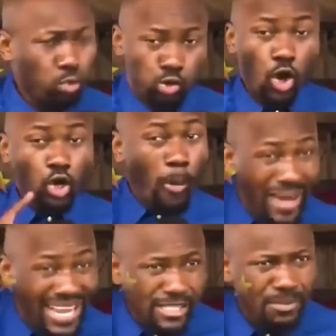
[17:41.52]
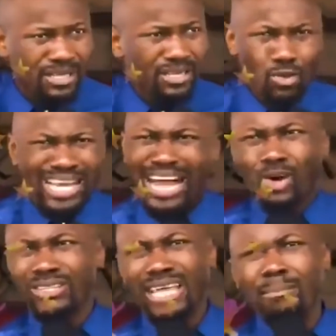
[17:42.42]
You don't commend me. You
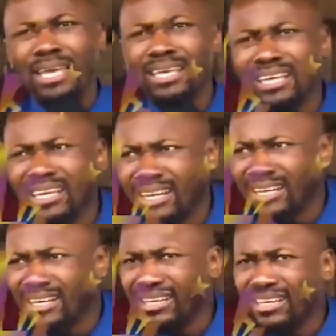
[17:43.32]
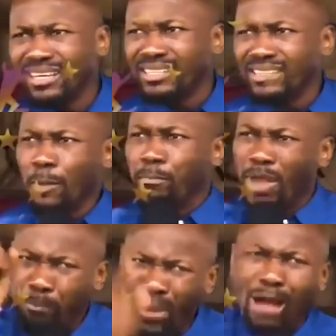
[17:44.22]
can't condemn me. The
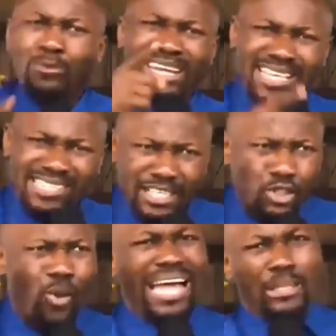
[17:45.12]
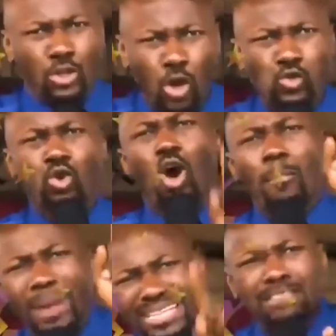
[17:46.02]
people we listen to are those who
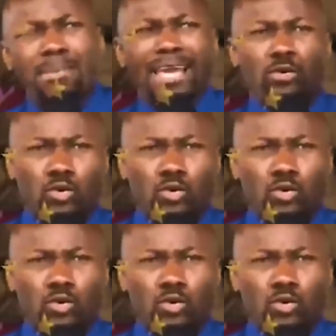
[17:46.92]
commended my